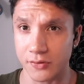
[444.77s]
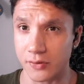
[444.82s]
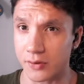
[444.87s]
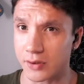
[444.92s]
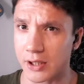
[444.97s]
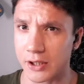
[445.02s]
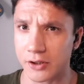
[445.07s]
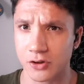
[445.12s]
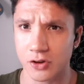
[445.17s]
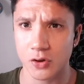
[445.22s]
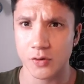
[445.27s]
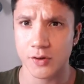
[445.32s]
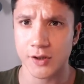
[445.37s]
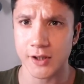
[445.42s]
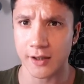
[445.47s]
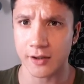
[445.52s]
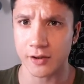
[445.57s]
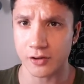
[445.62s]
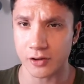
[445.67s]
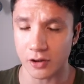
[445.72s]
so it takes 2
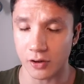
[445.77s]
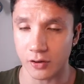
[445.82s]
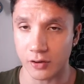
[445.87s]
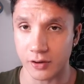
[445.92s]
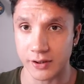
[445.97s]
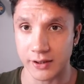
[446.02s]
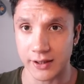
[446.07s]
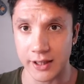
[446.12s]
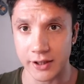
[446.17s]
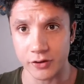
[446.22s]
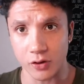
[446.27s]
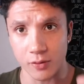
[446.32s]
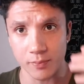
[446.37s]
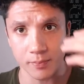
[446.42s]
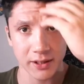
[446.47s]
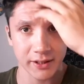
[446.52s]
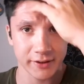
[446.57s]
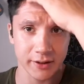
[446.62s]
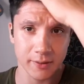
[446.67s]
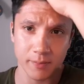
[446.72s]
seconds longer to get your
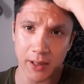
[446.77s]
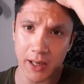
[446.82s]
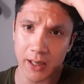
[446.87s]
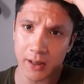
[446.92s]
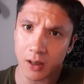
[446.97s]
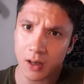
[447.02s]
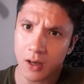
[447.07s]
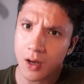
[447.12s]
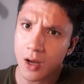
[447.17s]
ability back.